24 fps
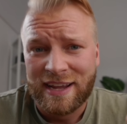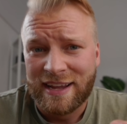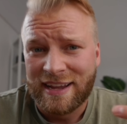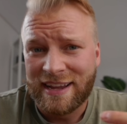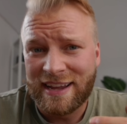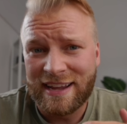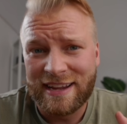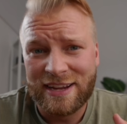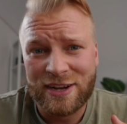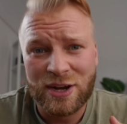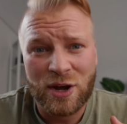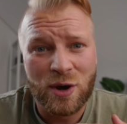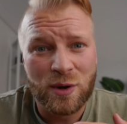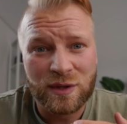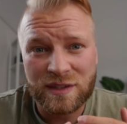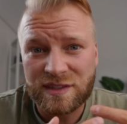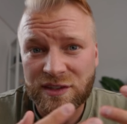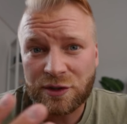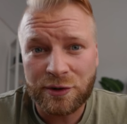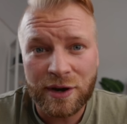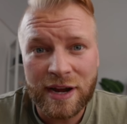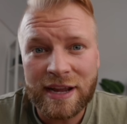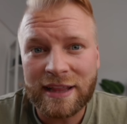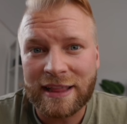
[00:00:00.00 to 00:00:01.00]
Eh, you know, it's
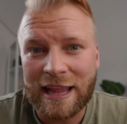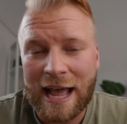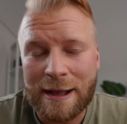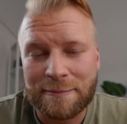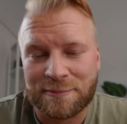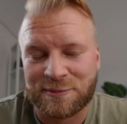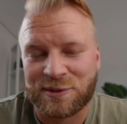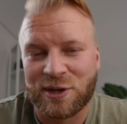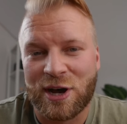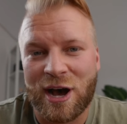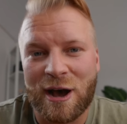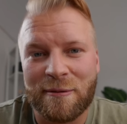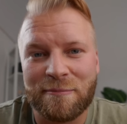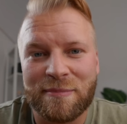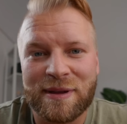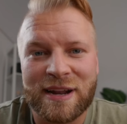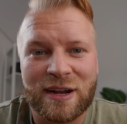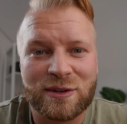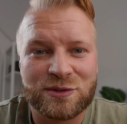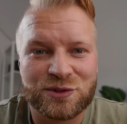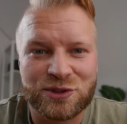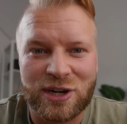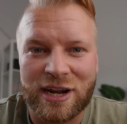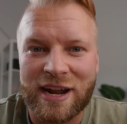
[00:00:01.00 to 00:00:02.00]
a great laptop, and I
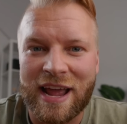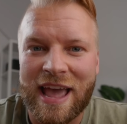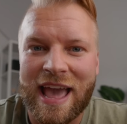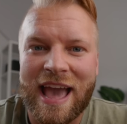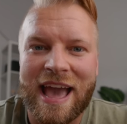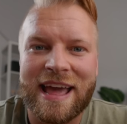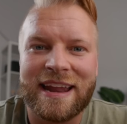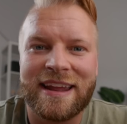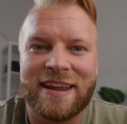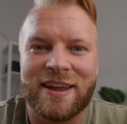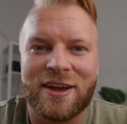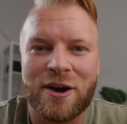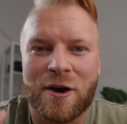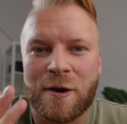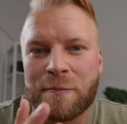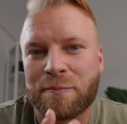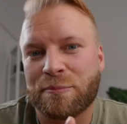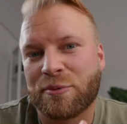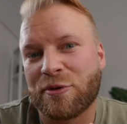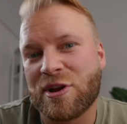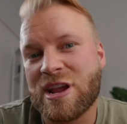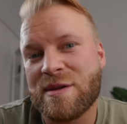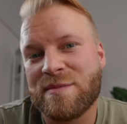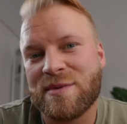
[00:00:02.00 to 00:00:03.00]
was trying to edit on
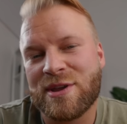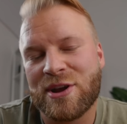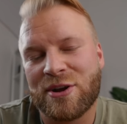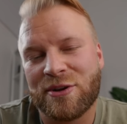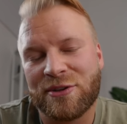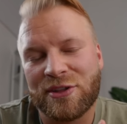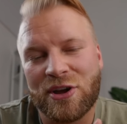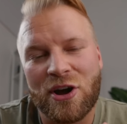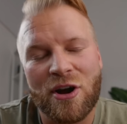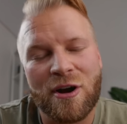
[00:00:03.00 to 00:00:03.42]
Premiere the